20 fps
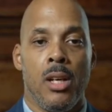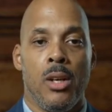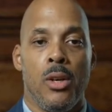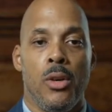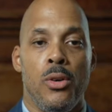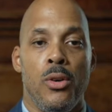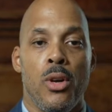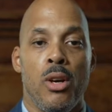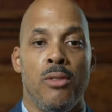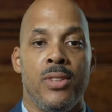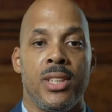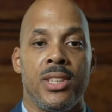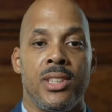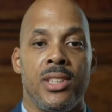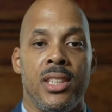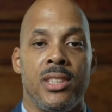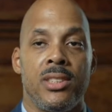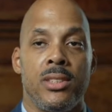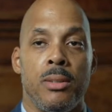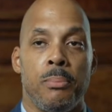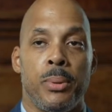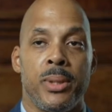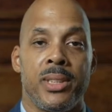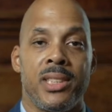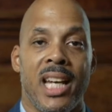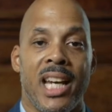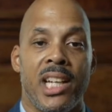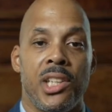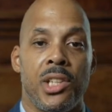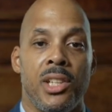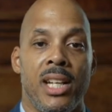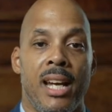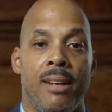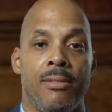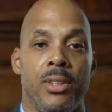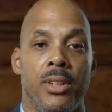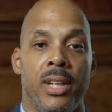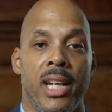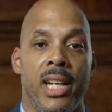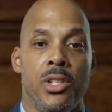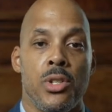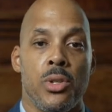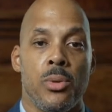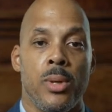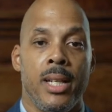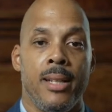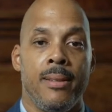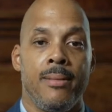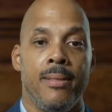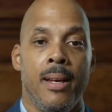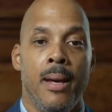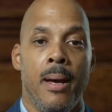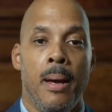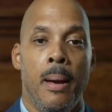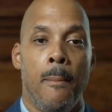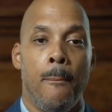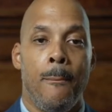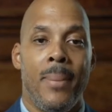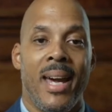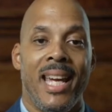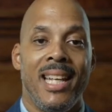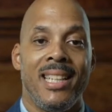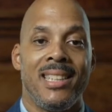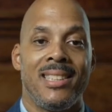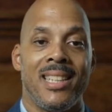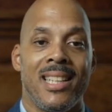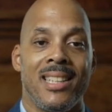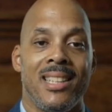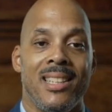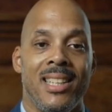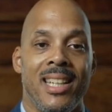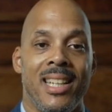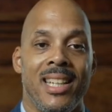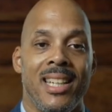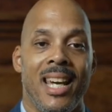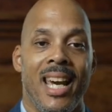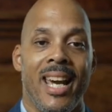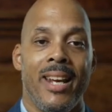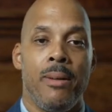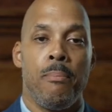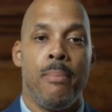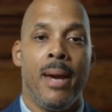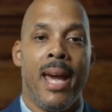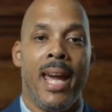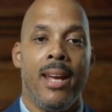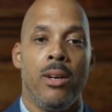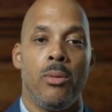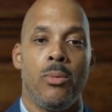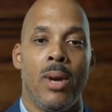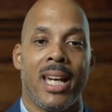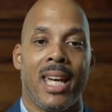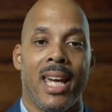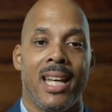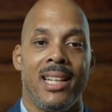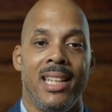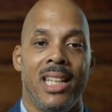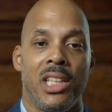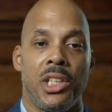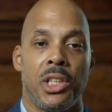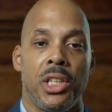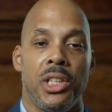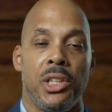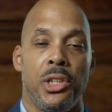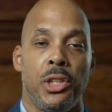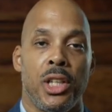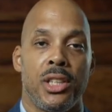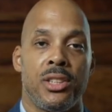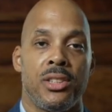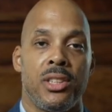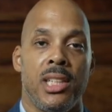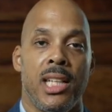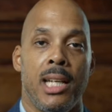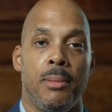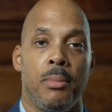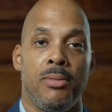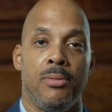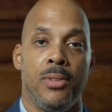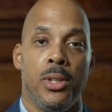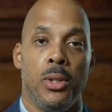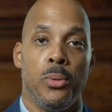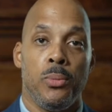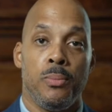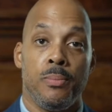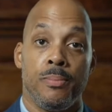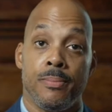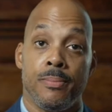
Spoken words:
nervous system protection after injury, pain signaling, and pain recognition, just to name a few.